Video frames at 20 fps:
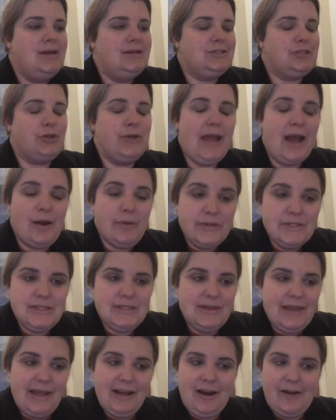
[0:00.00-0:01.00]
yeah, we
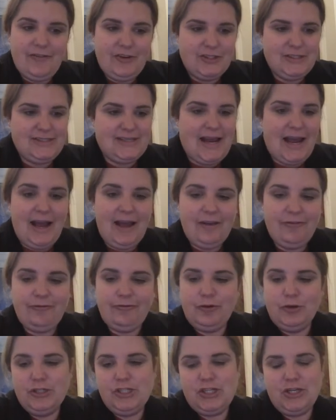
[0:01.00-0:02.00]
laid off our staff.
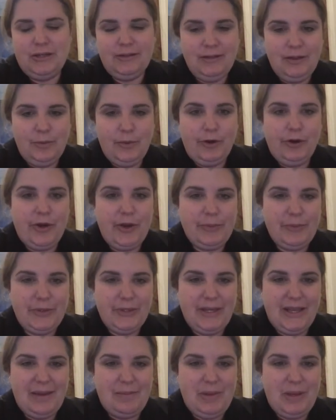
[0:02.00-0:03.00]
Fortunately, we were able
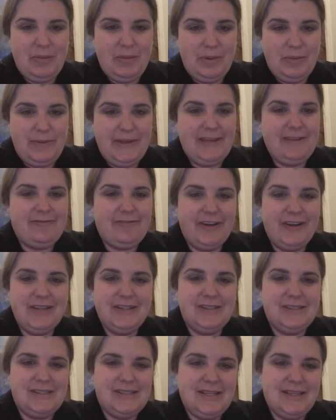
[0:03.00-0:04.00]
to get PPP funds.